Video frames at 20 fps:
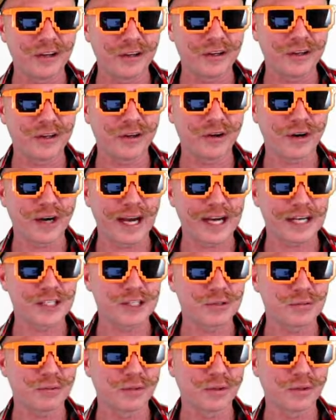your
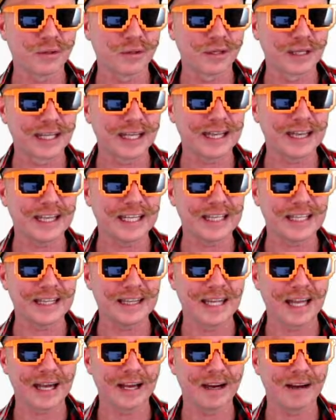actual clean
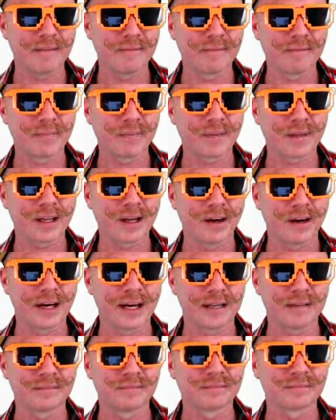layer. All right,
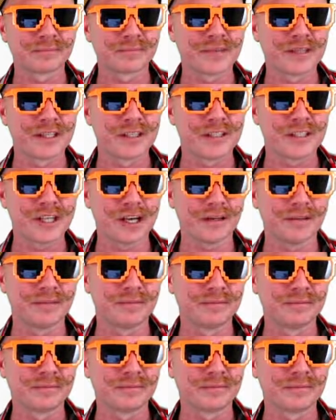so
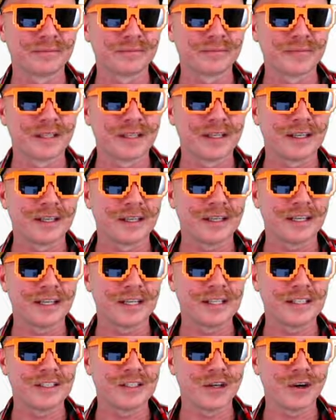
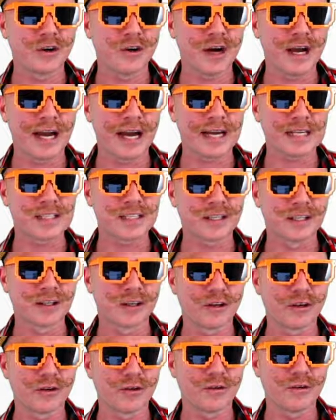is your
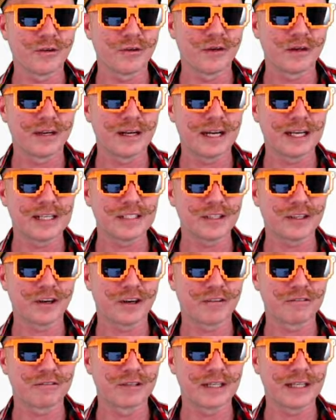axolotl, has it
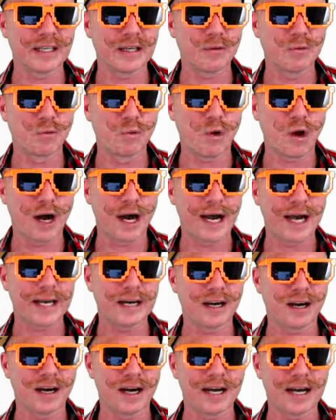got really wide
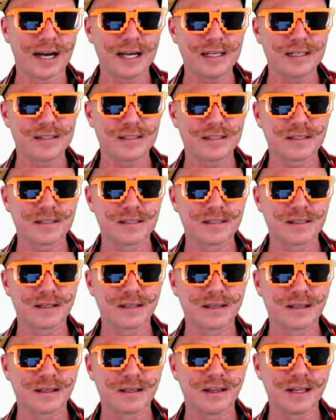eyes
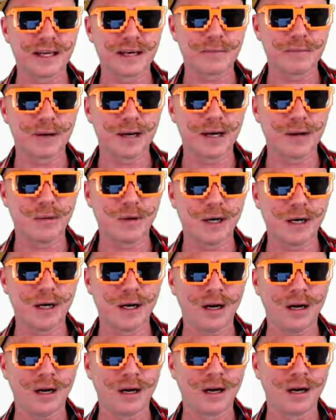like my one?
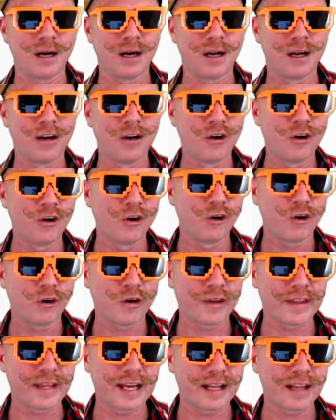Or
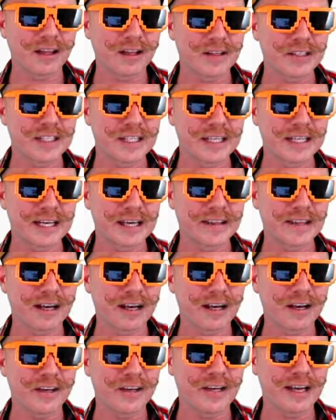are they close together?
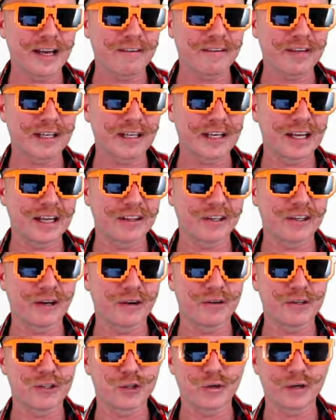Are you having another go
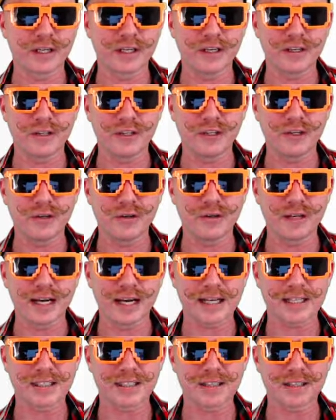at drawing a cute
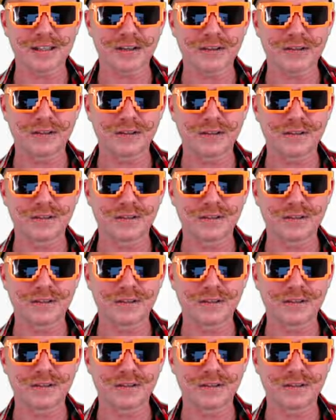axolotl?